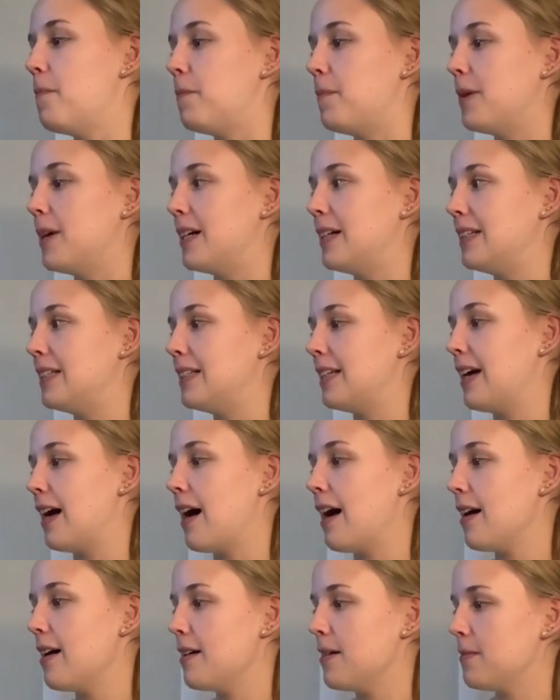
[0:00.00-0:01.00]
But
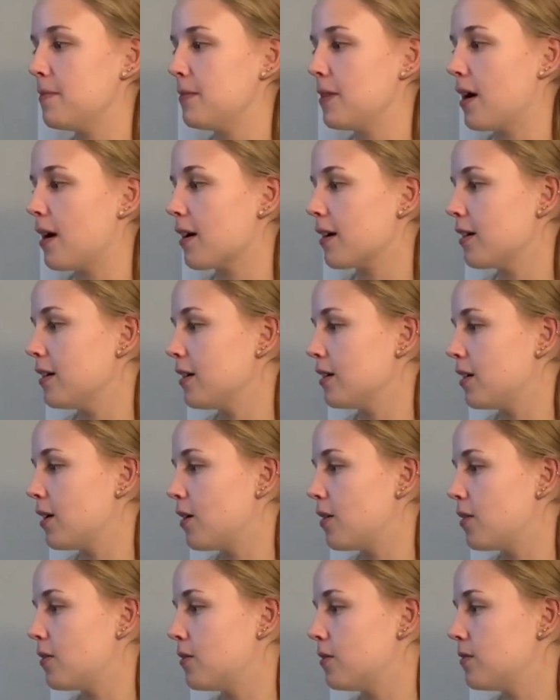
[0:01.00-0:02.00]
I'm not going to
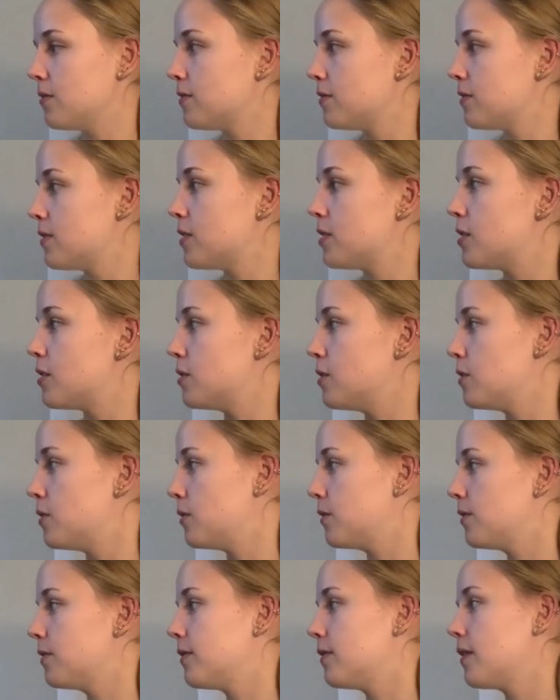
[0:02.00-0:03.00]
go
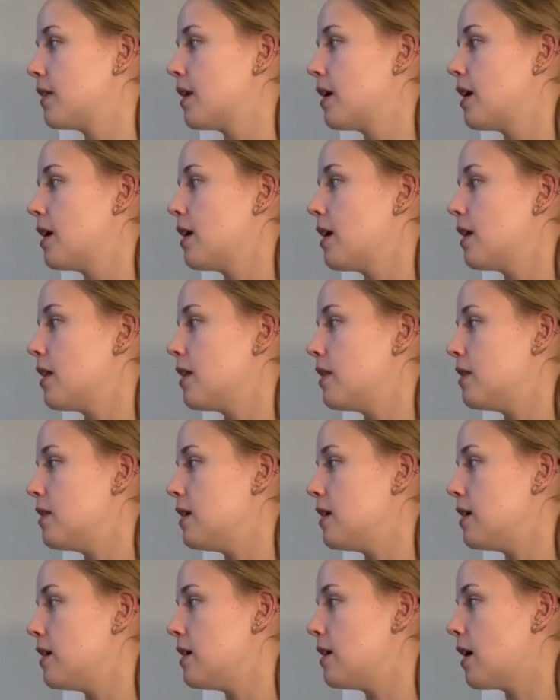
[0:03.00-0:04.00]
to
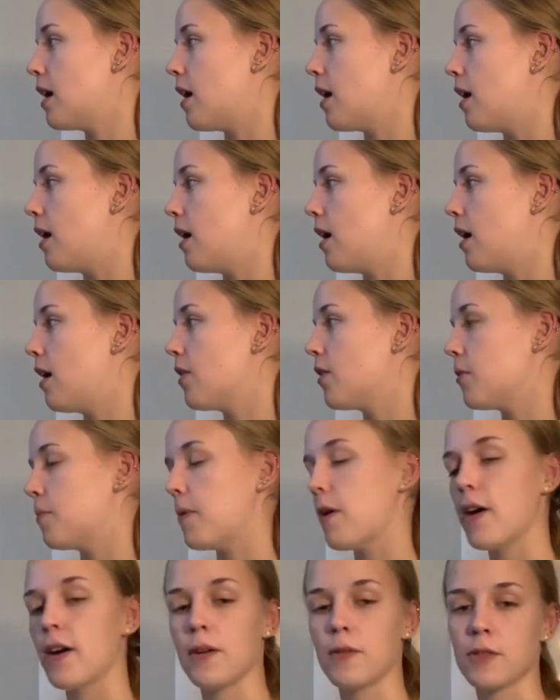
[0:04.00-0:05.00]
the other
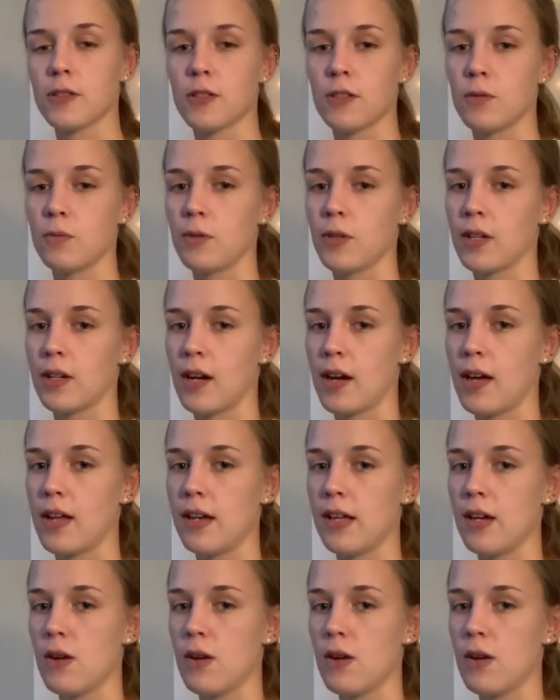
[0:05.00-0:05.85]
part I was going to work on.